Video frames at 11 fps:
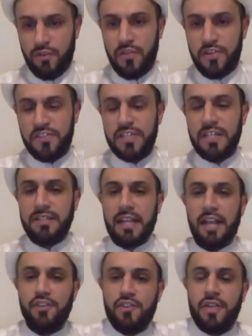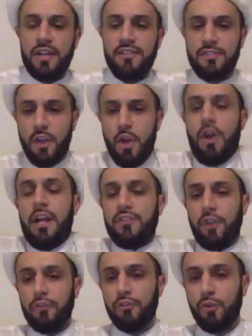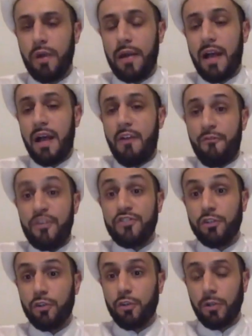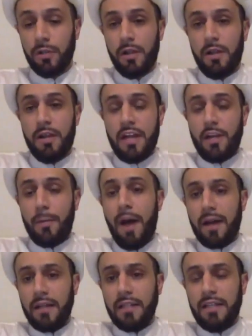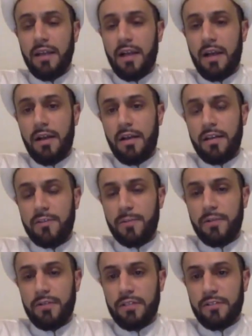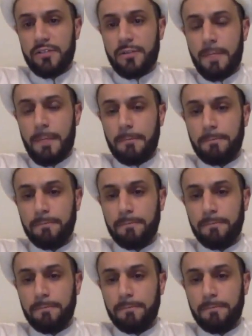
So this is an indication that it's it's also a, uh, a physical and a bodily uh, experience.